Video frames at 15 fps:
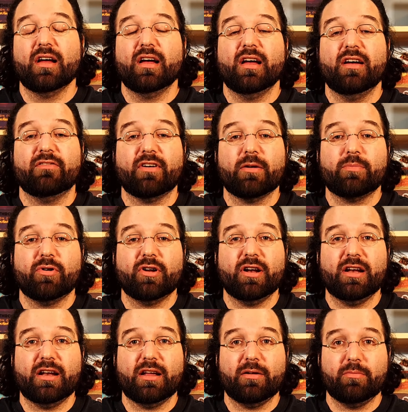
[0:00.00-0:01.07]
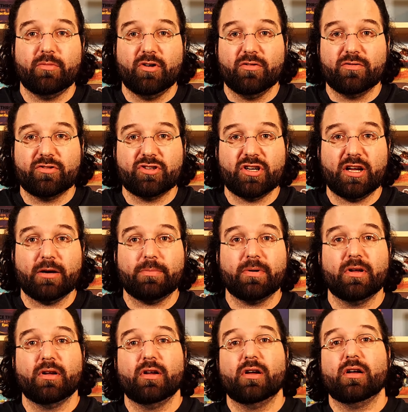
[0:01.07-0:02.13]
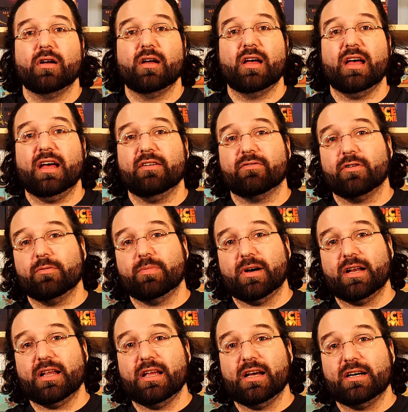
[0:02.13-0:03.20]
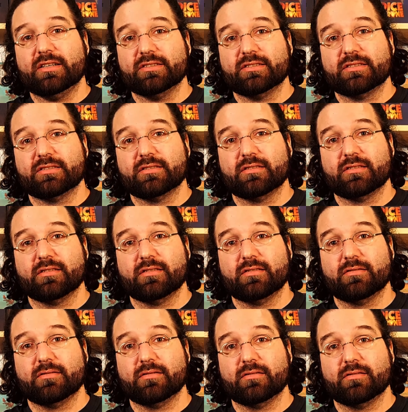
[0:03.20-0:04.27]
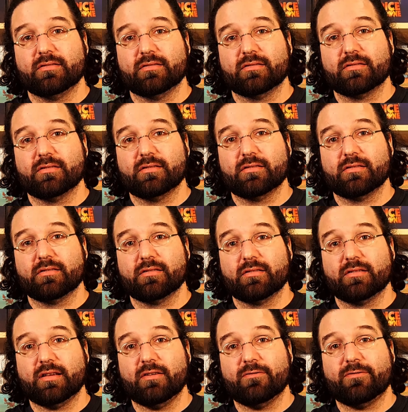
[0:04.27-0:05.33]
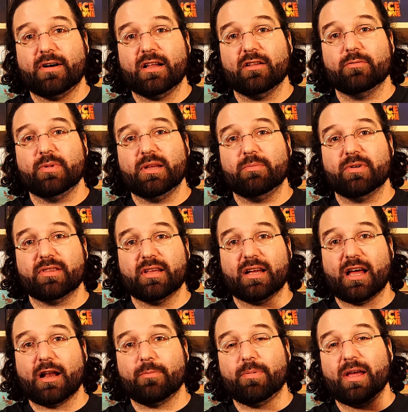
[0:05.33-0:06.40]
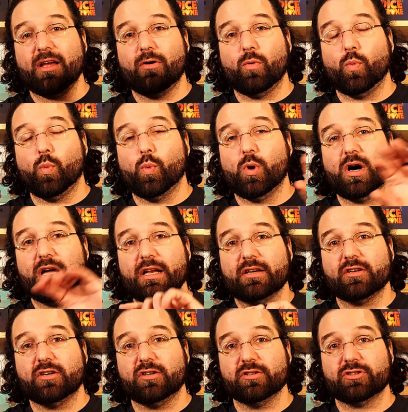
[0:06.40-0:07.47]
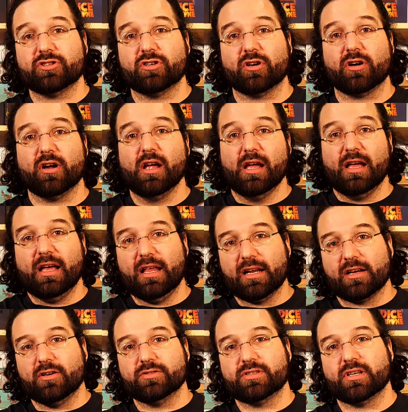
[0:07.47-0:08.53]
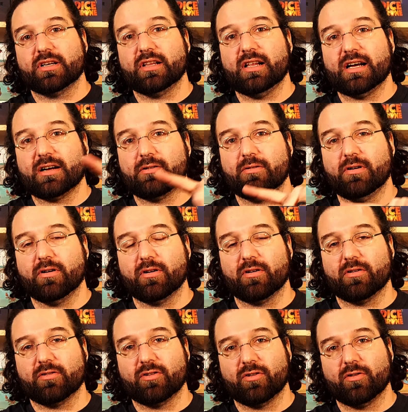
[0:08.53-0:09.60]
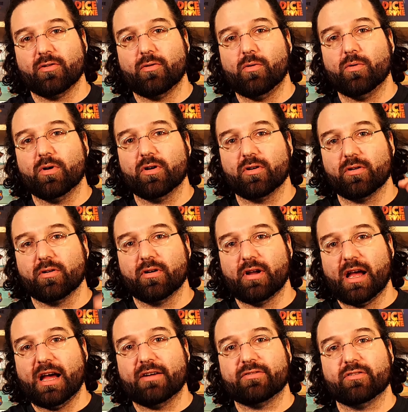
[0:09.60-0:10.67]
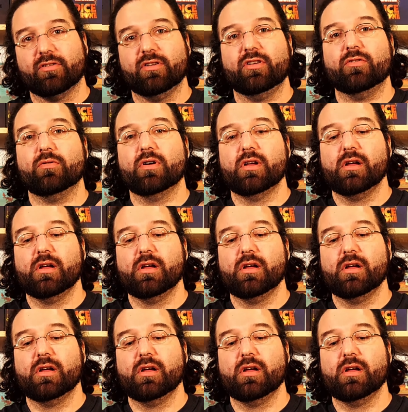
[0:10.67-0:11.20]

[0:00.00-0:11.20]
if I put in a move ship, everybody else can follow me, but they got to pay one culture, and it goes in clock or turn order after you.